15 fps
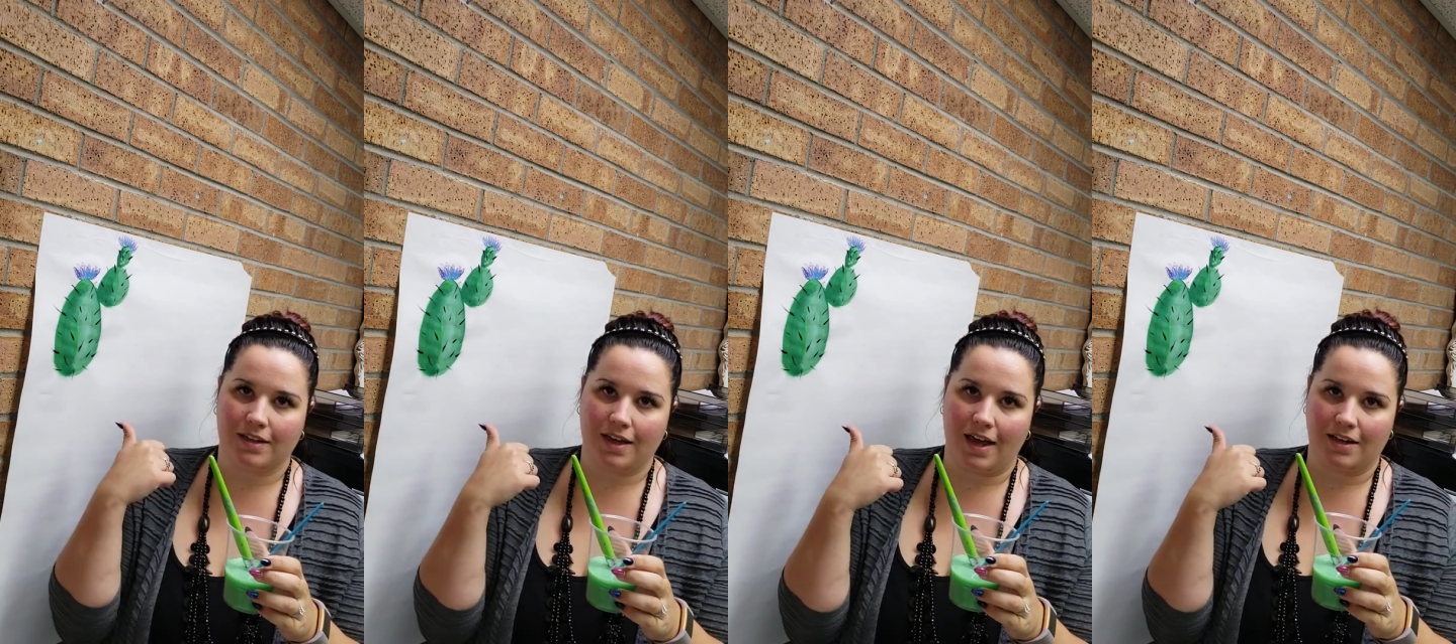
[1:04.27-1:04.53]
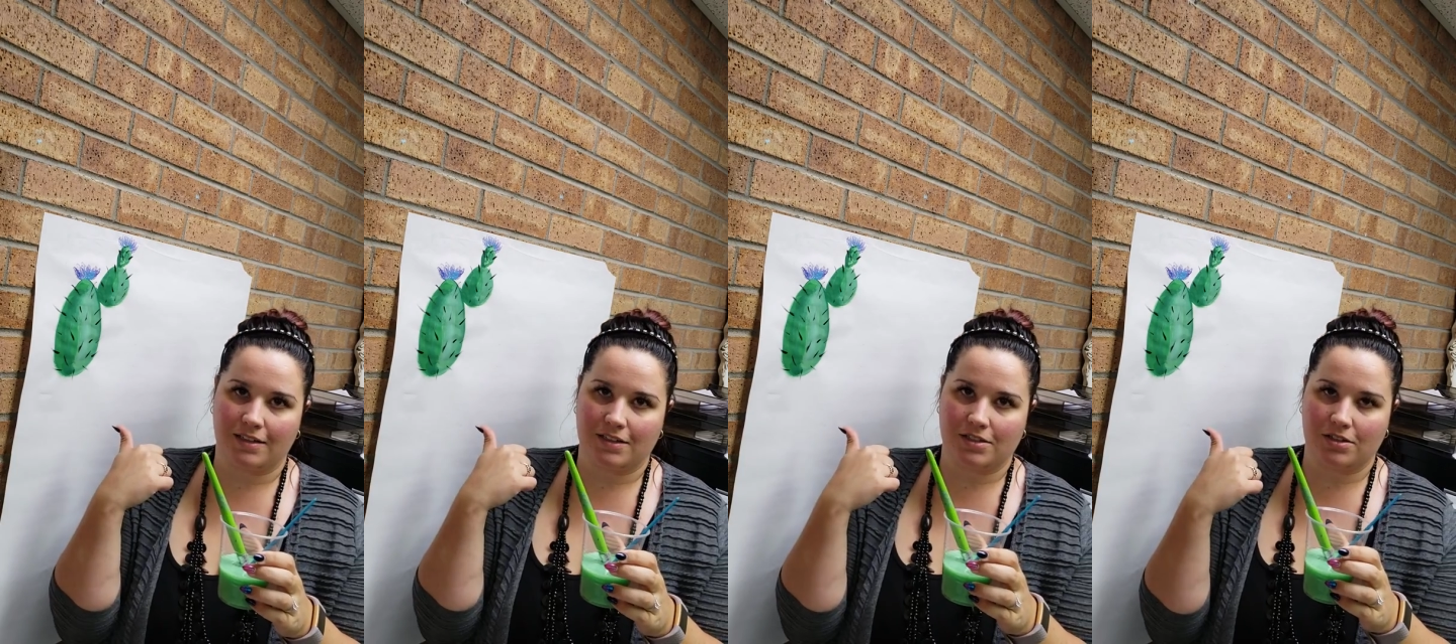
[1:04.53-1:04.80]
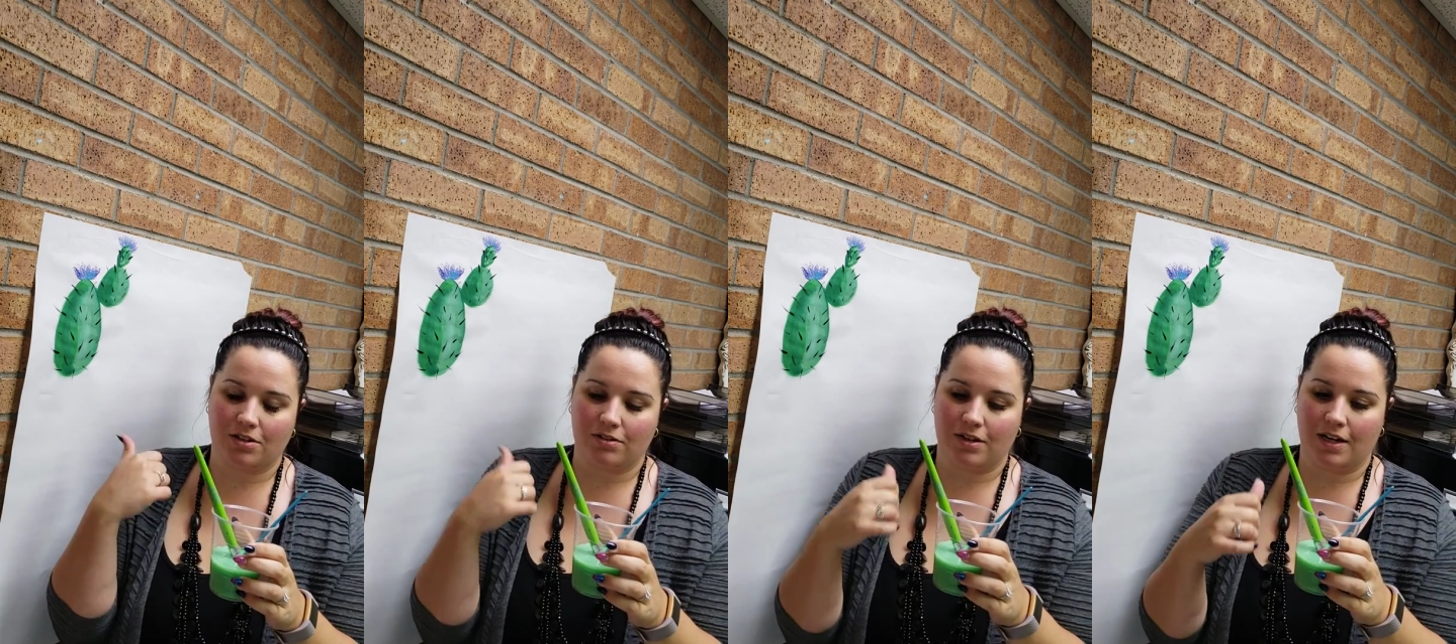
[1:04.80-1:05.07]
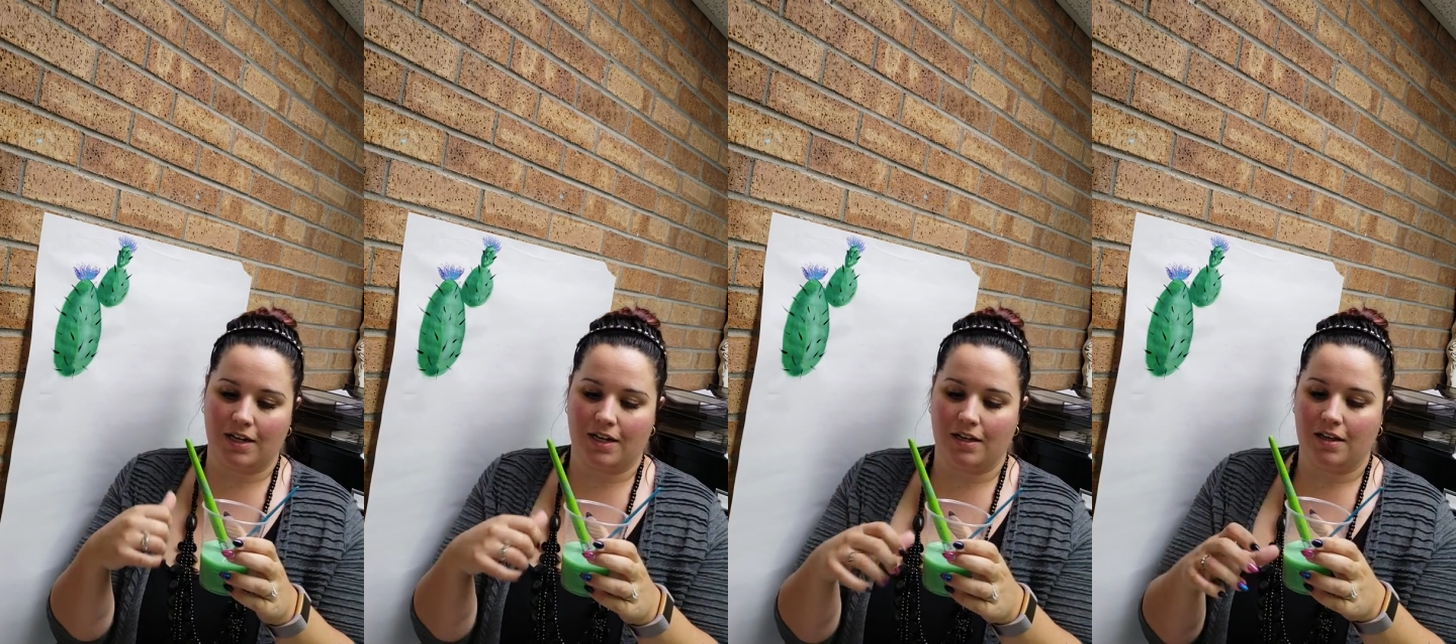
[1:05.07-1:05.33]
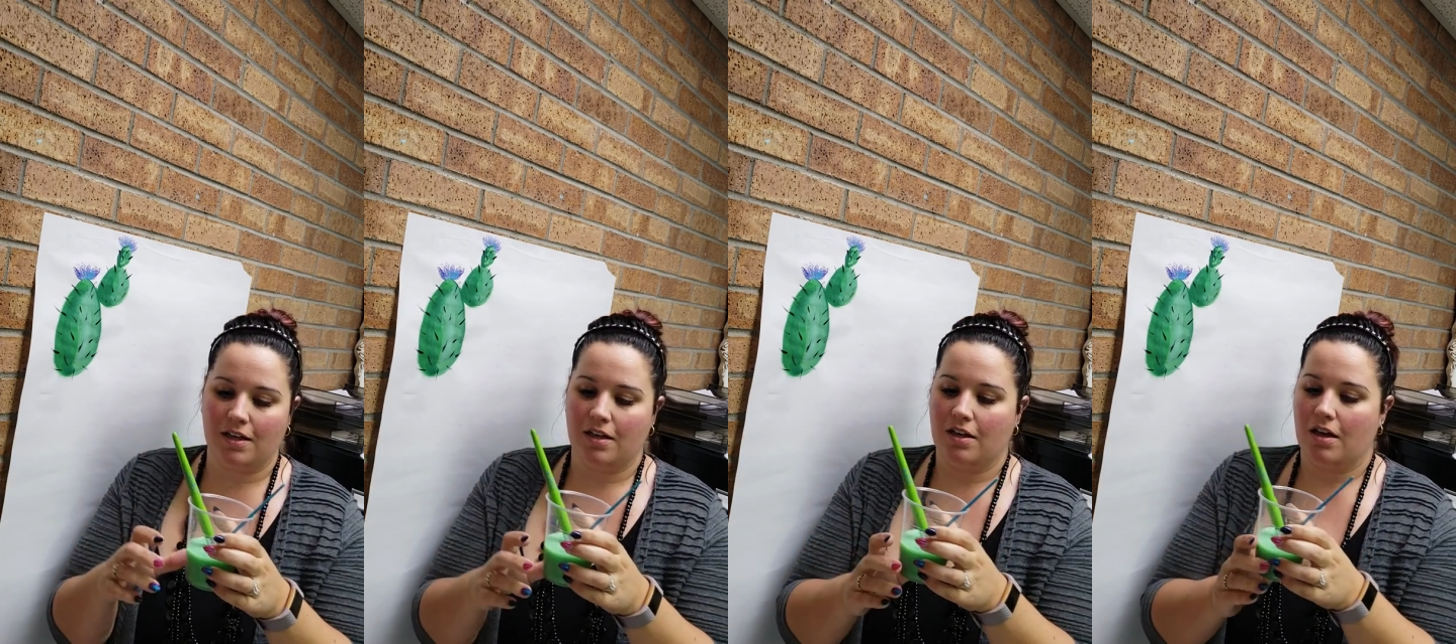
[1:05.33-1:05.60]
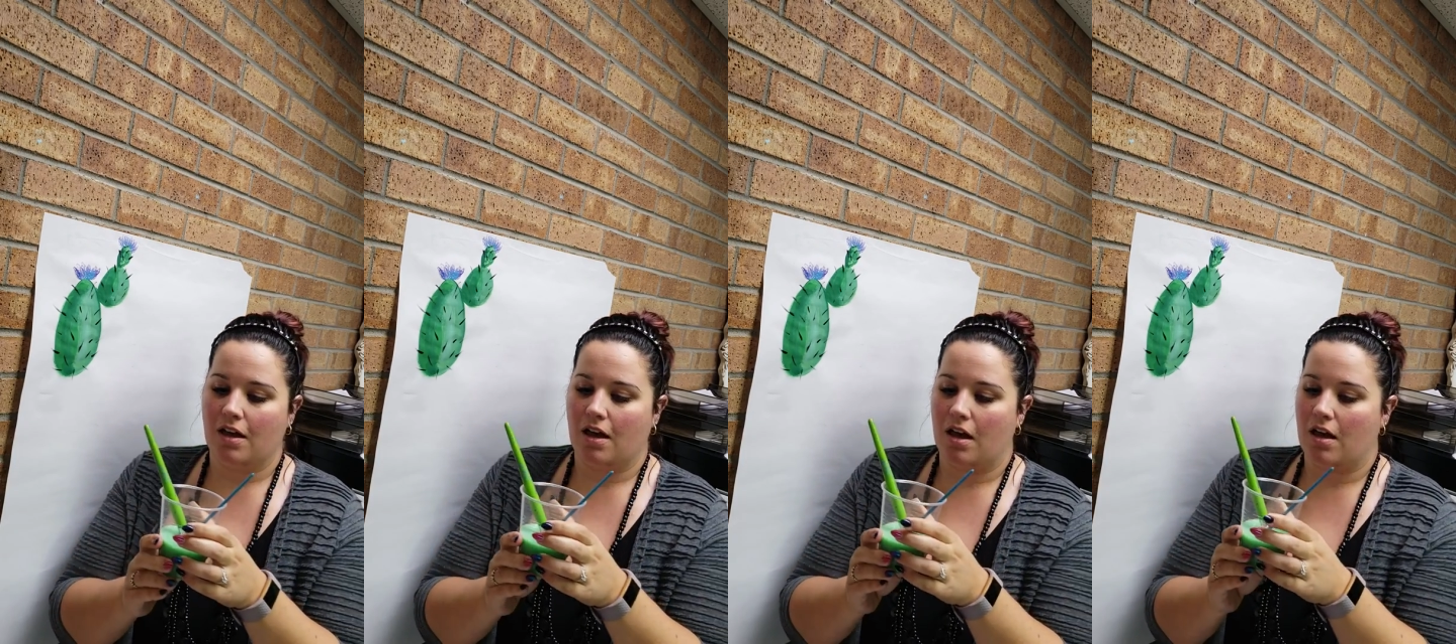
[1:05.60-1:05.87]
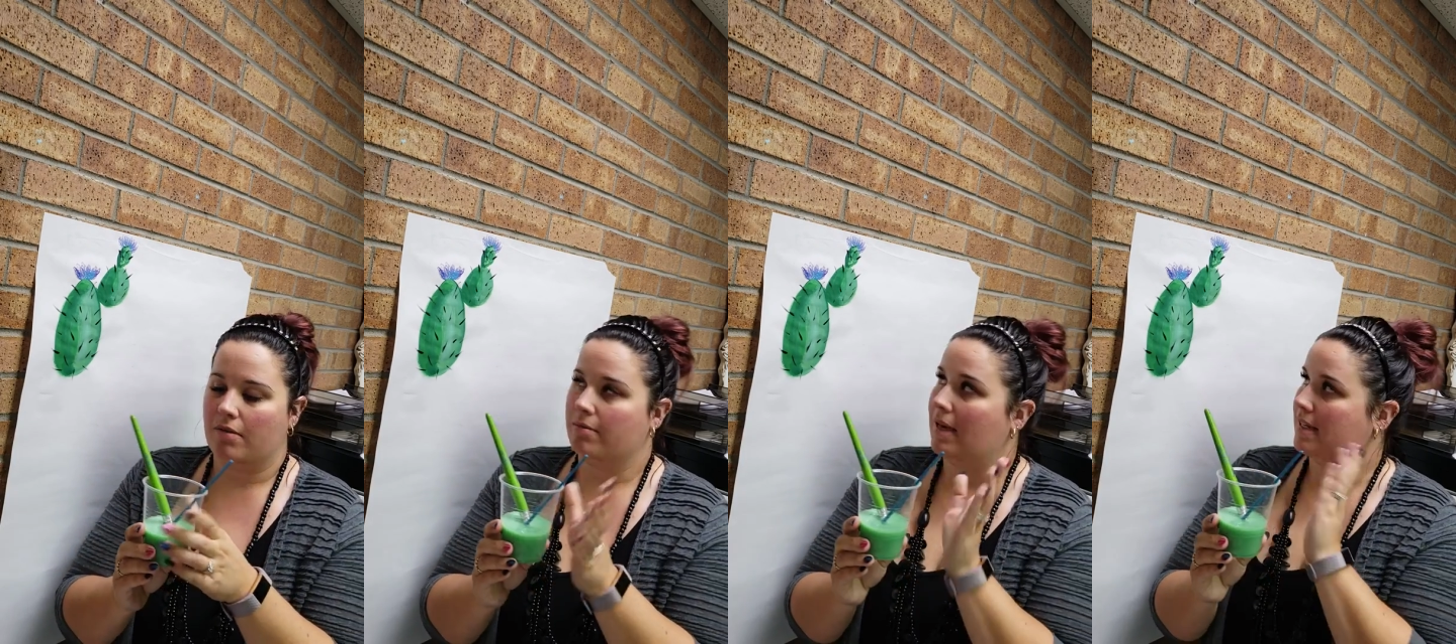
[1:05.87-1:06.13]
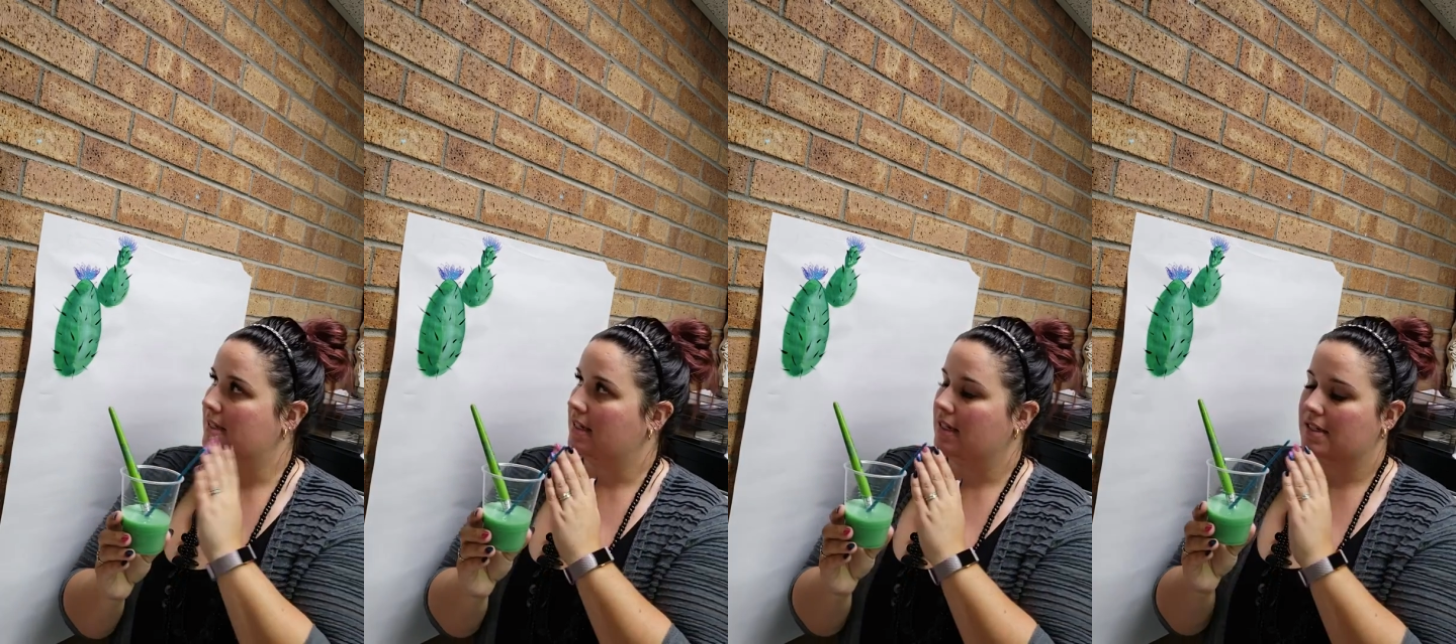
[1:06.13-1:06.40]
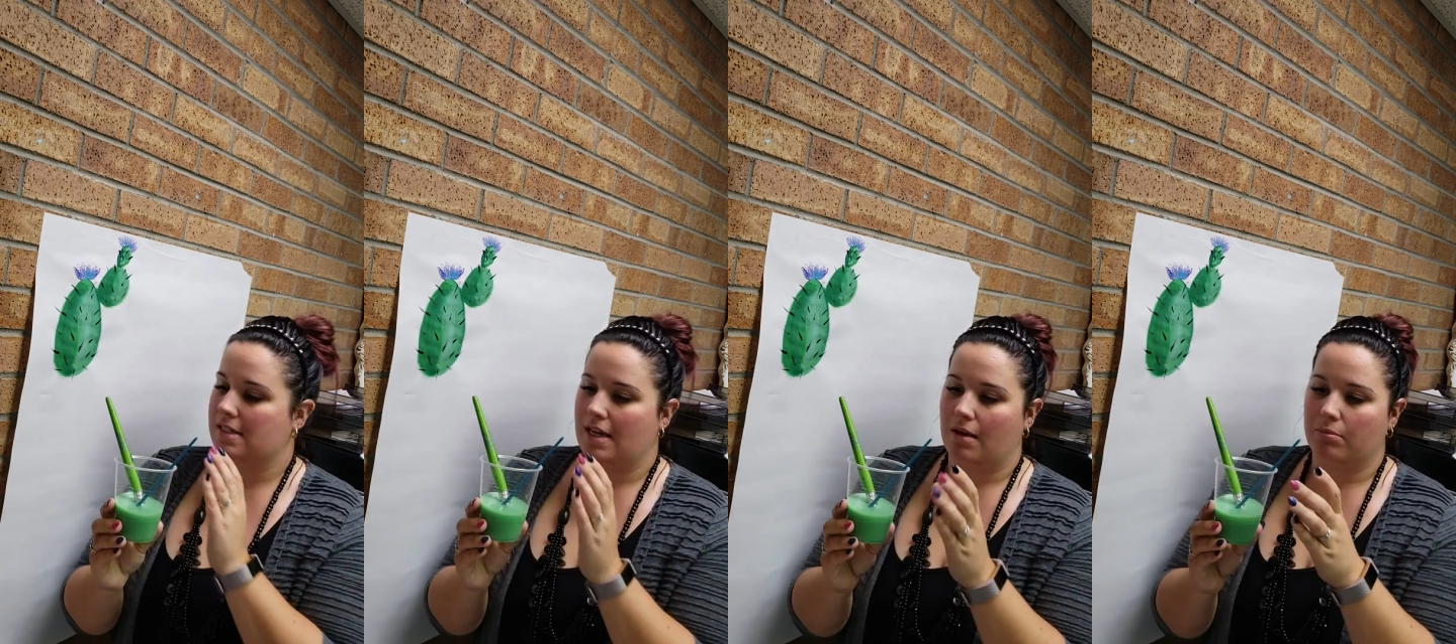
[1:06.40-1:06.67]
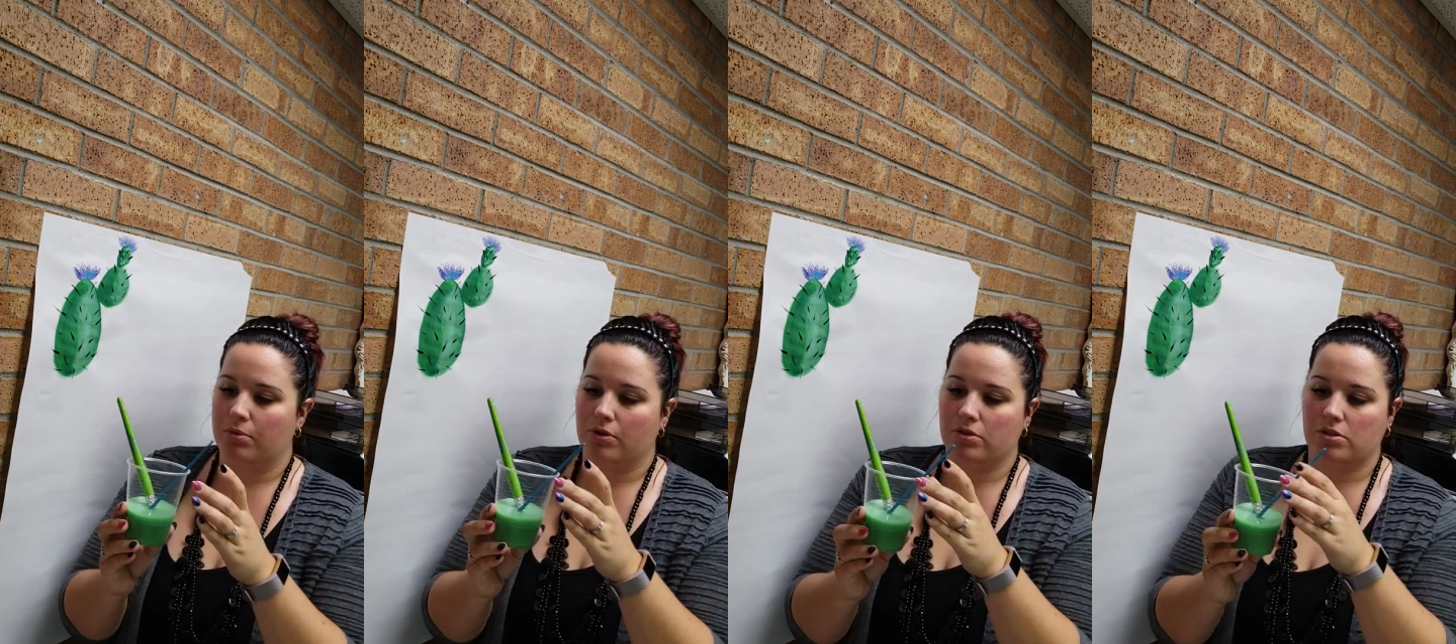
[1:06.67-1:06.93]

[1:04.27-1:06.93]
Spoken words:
cactus already as an example.